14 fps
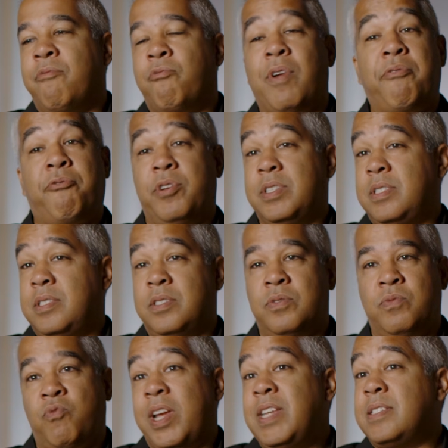of reference to
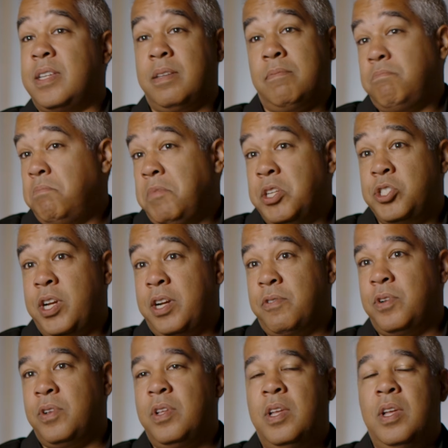racing in general.